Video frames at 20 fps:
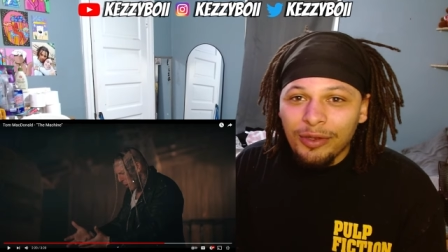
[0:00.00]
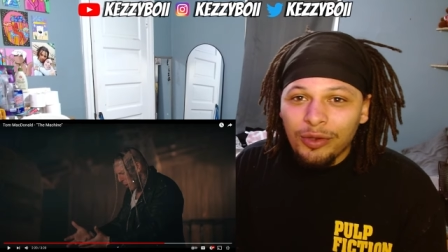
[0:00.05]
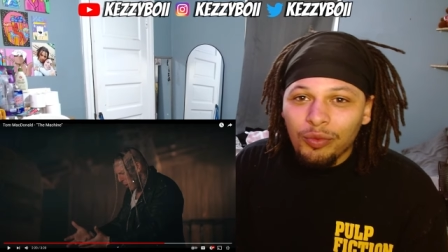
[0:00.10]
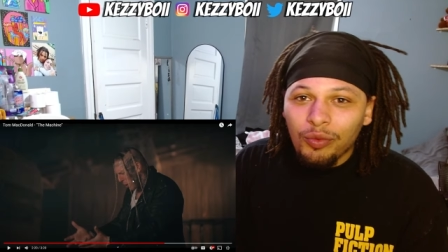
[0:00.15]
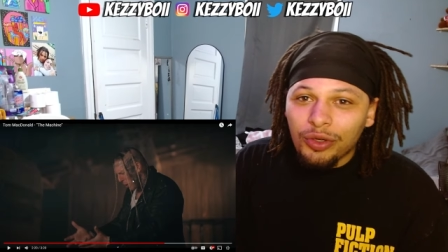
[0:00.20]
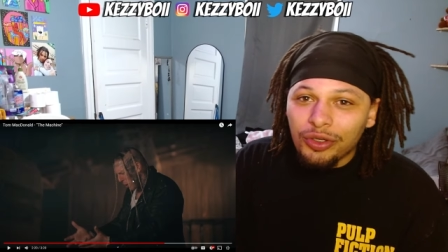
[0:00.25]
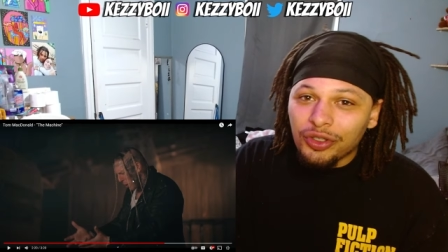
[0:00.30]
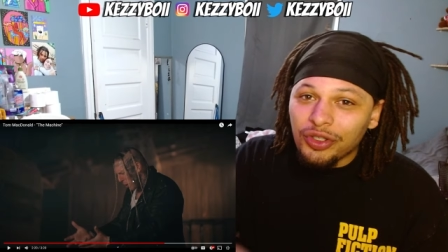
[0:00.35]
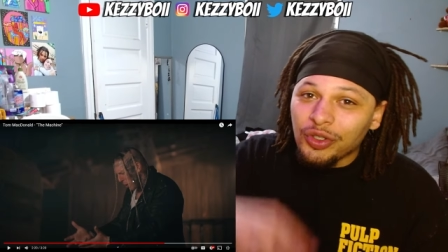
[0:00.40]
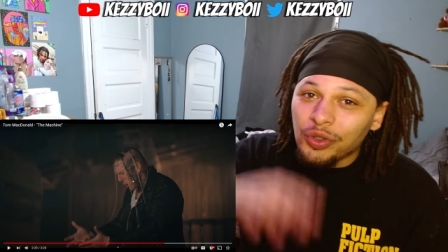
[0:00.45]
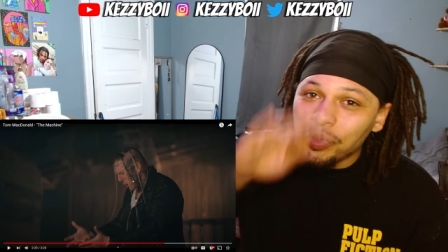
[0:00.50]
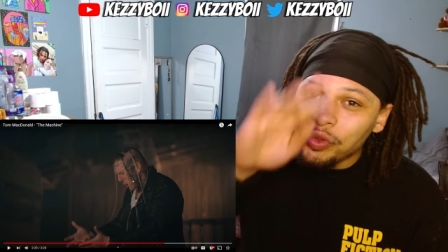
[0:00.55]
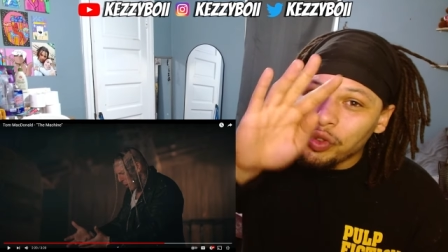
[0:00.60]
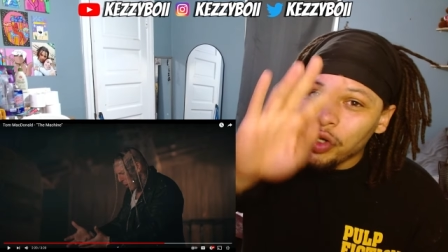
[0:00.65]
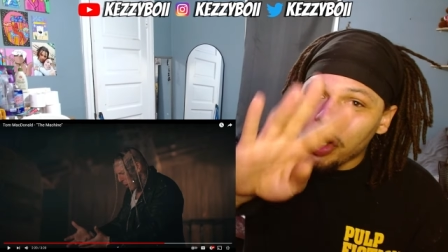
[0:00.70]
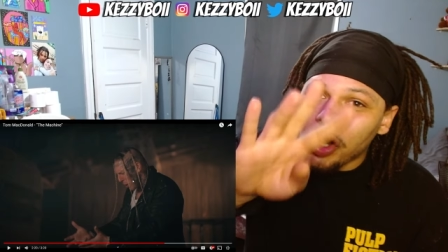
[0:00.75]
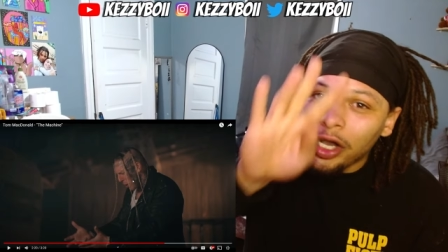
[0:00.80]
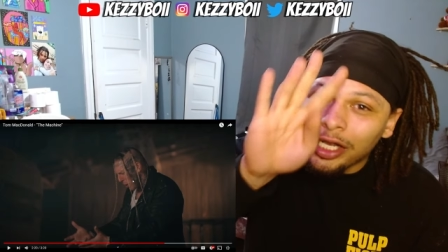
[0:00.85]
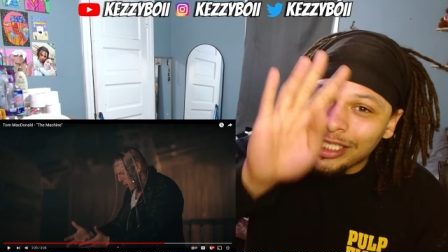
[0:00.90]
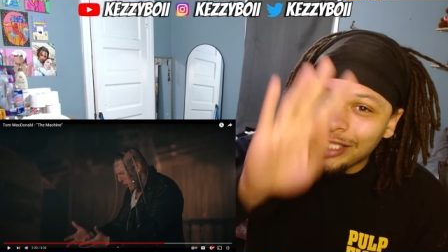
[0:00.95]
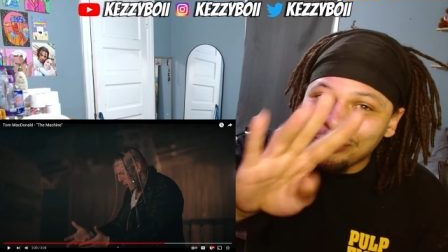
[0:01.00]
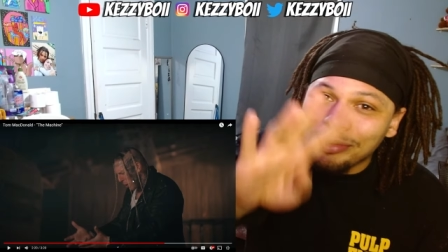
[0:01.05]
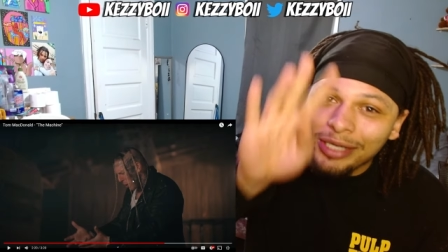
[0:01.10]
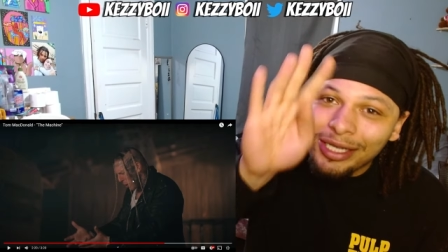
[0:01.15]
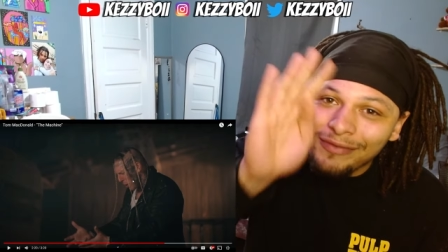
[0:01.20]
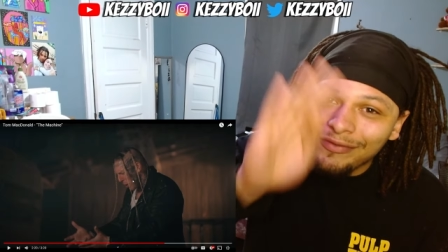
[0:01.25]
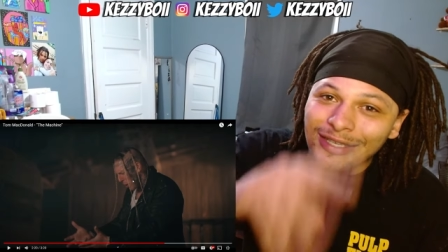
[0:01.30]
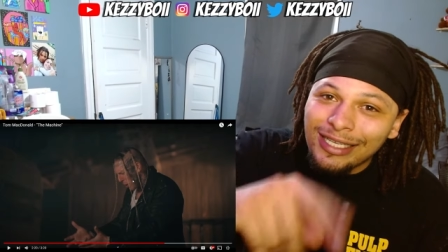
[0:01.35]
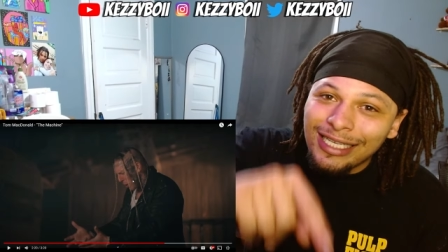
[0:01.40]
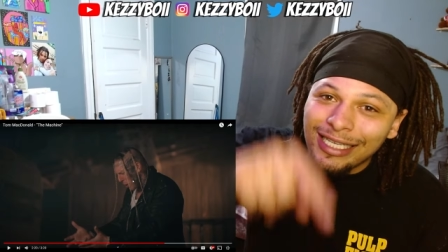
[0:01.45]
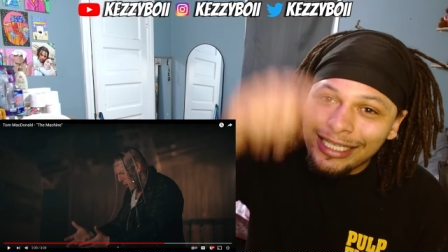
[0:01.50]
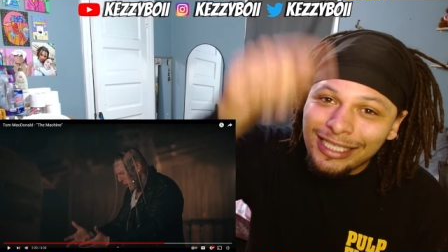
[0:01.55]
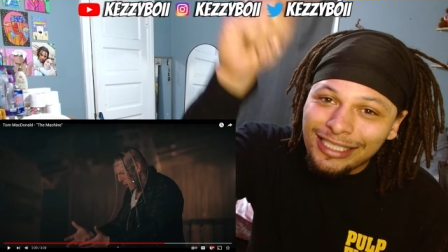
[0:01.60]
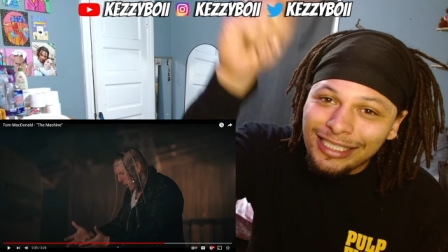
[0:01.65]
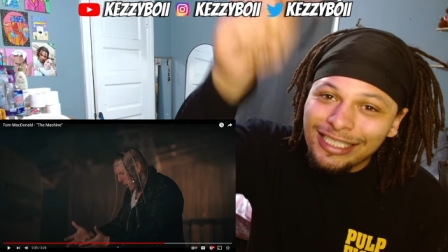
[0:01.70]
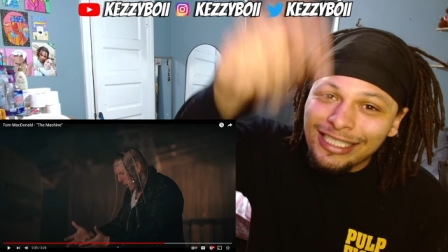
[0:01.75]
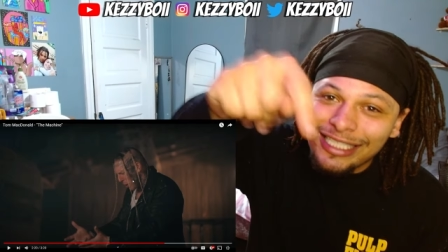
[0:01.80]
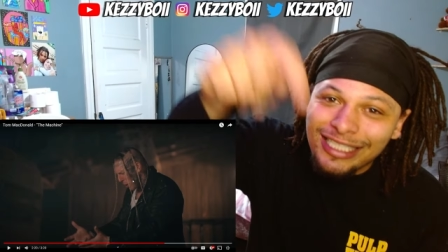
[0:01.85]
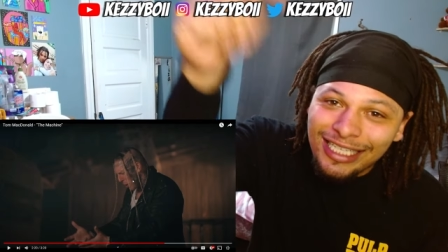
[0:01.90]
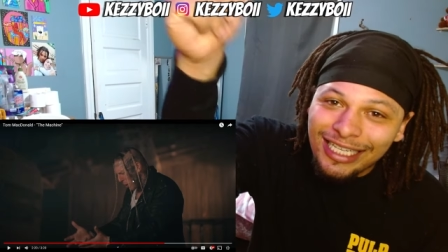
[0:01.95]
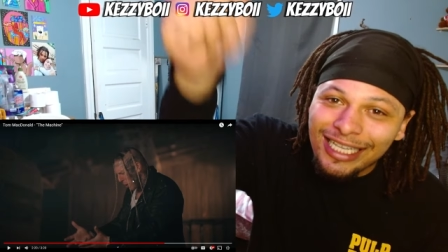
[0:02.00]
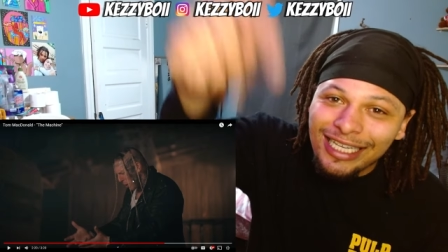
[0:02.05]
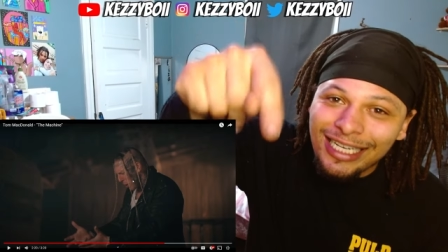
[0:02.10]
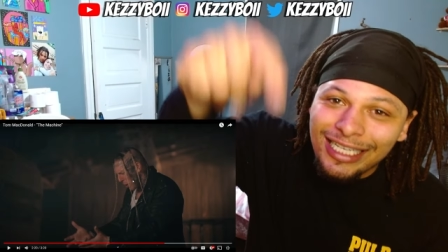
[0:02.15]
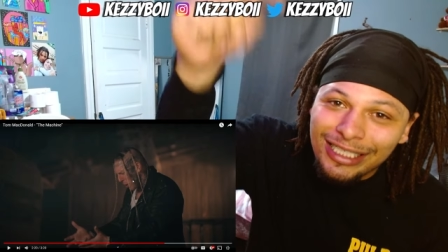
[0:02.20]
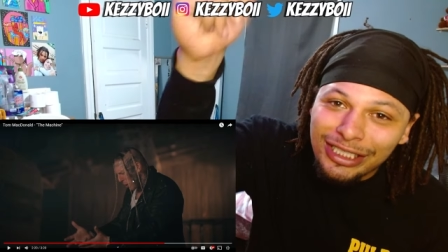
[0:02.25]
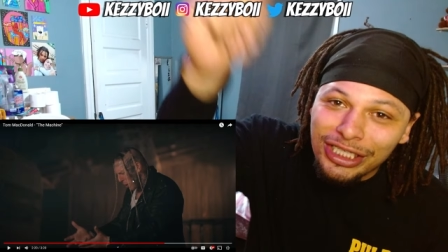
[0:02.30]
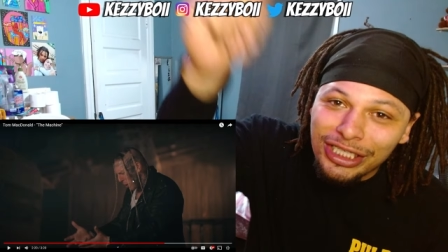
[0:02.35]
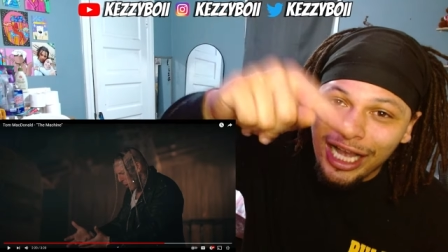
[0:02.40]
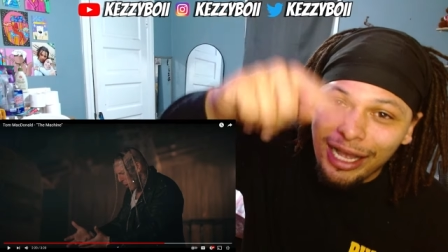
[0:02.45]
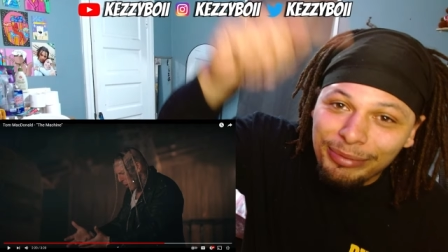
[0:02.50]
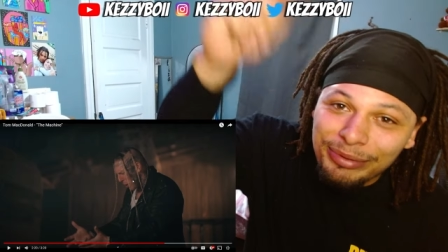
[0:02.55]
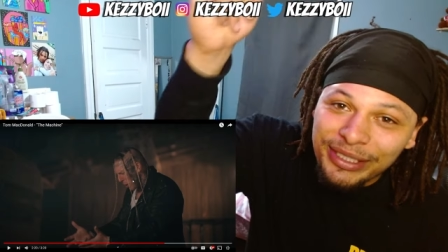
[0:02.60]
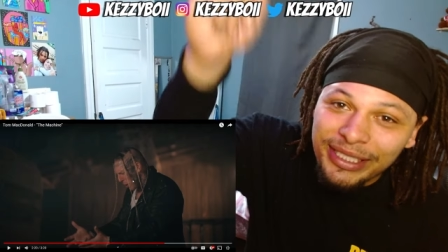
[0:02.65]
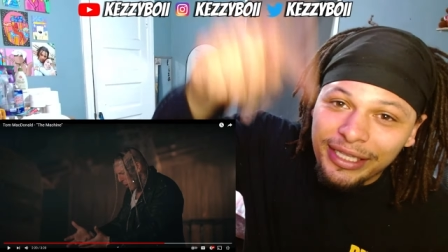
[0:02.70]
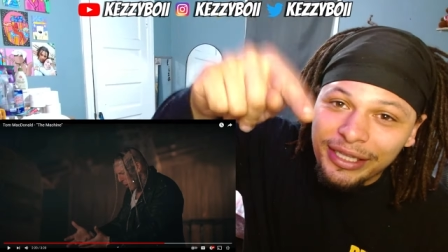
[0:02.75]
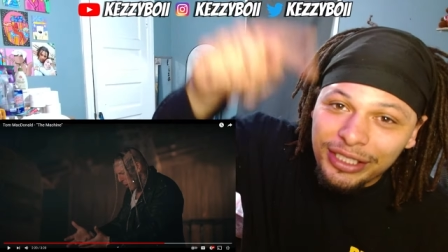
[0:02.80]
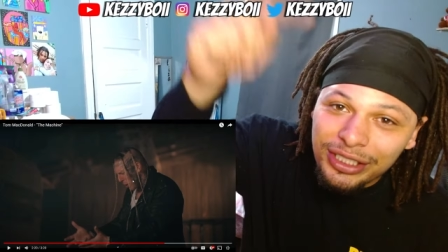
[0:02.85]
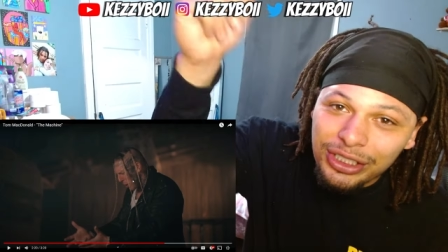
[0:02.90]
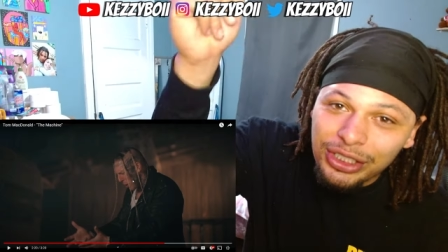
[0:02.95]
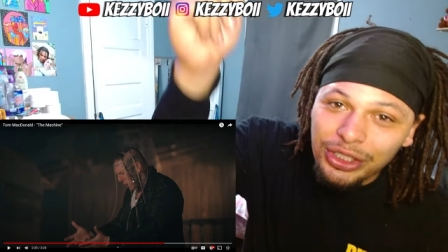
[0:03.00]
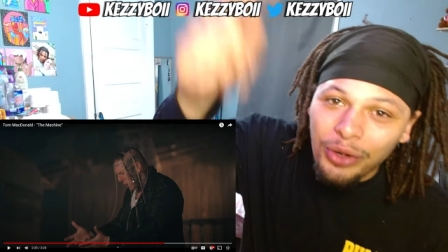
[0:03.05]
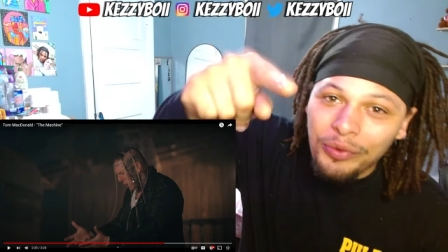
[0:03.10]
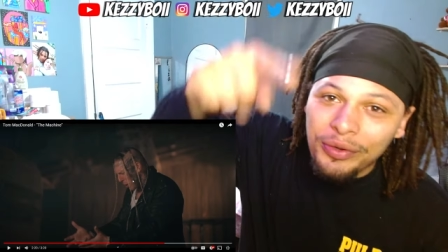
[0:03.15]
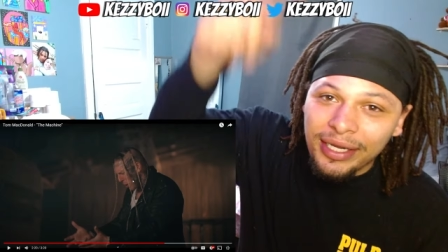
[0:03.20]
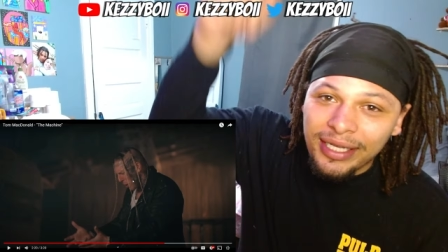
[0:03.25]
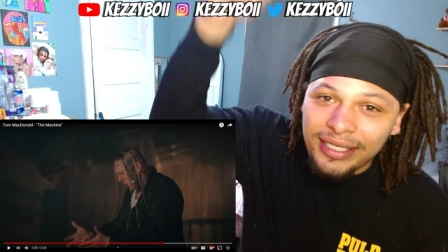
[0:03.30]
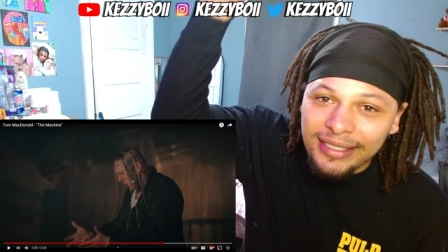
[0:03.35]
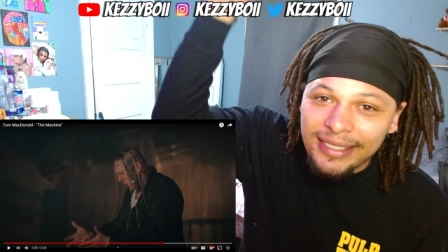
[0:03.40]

Went to school all twelve years just to get a job selling donuts.